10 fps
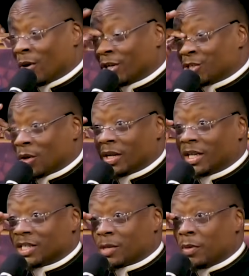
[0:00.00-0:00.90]
What a joy it
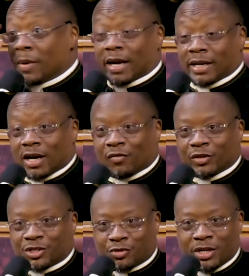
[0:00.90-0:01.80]
is to be back at
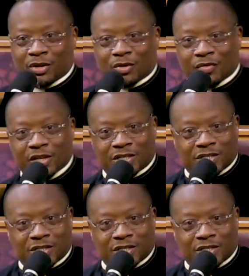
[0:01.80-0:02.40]
Alfred Street on this